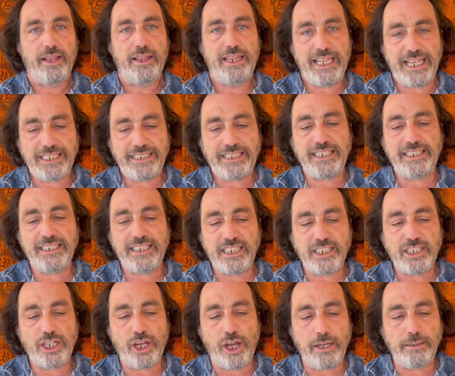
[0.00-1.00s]
This is
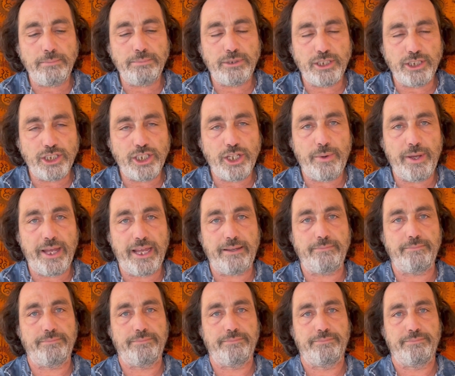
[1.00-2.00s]
the time to do
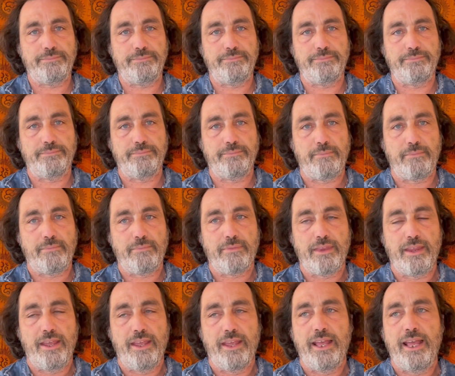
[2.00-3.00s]
it.
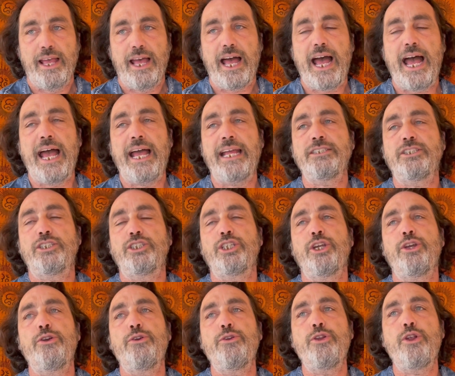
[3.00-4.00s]
And
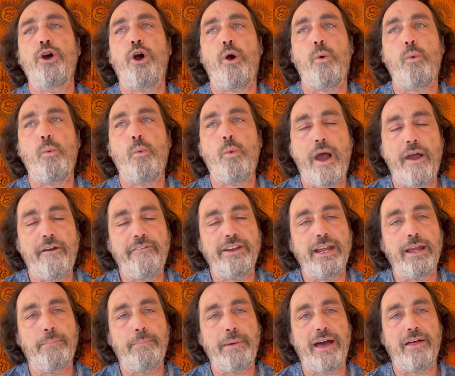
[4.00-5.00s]
to not
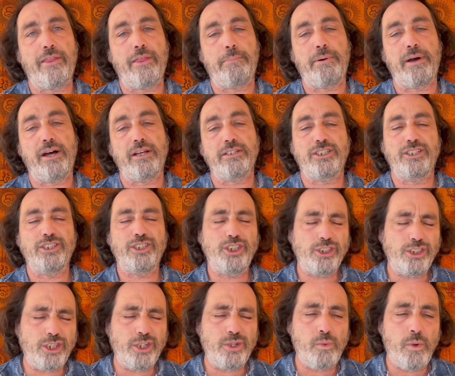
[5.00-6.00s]
worry about the past, because you
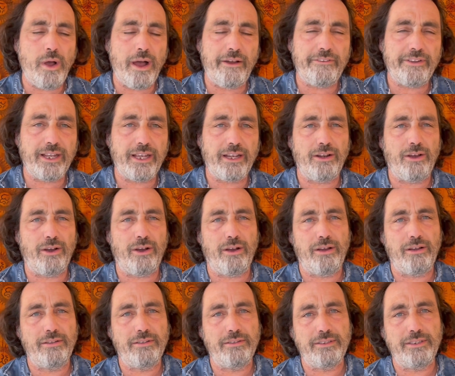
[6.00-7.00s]
do worry a
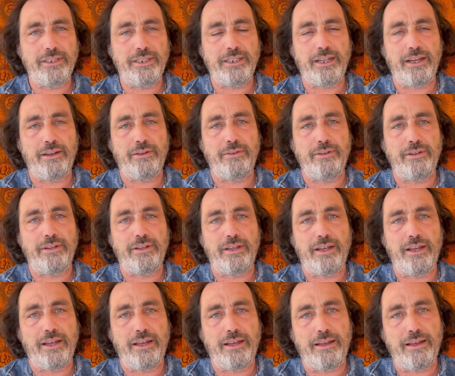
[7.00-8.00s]
lot, you know,
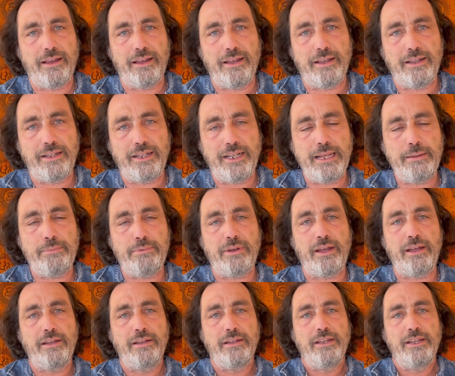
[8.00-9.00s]

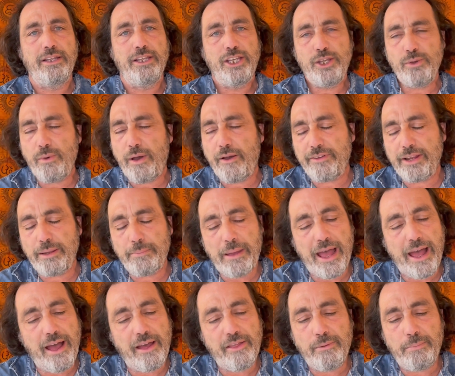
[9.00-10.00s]
Libra. You worry
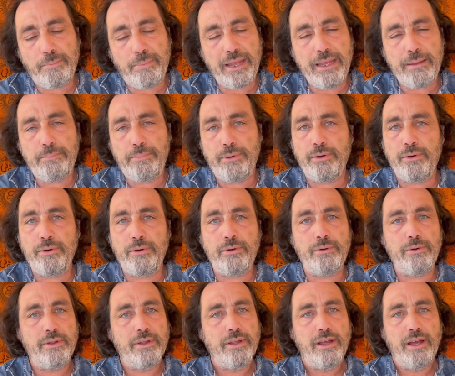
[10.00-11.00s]
about other
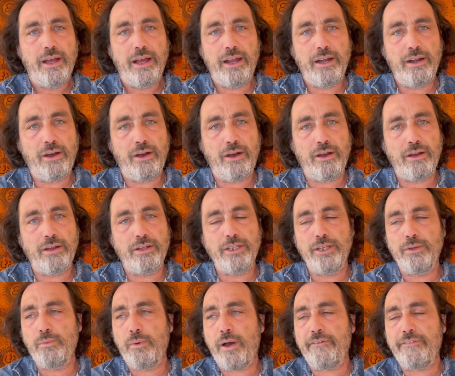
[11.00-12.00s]
people a lot.
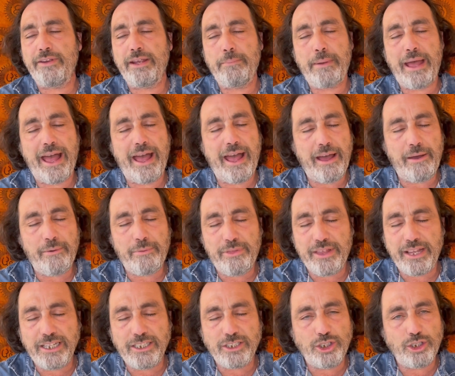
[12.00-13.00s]
You worry about how
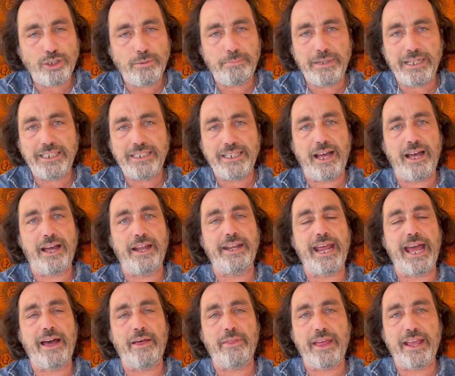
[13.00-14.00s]
things should be done,
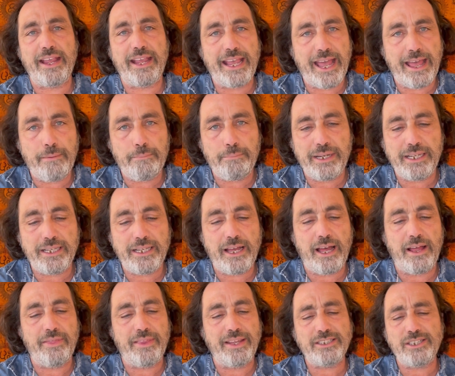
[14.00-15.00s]
how they can be
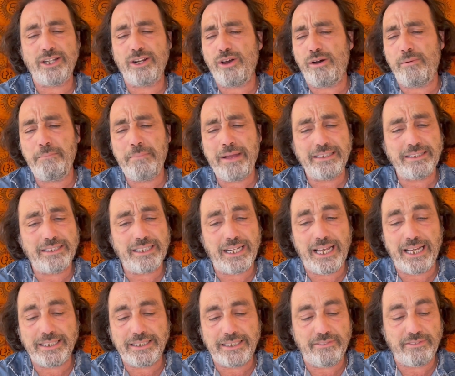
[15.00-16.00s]
done. There's a lot of
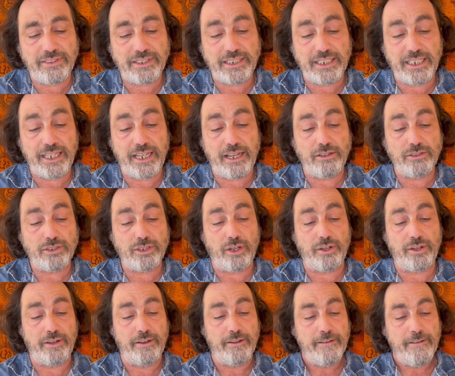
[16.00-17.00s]
mental activity goes
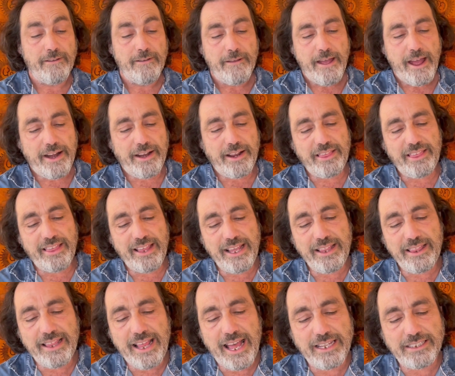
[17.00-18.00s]
on. And I
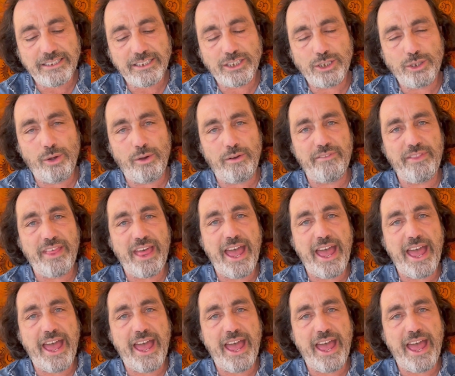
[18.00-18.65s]
think that sort of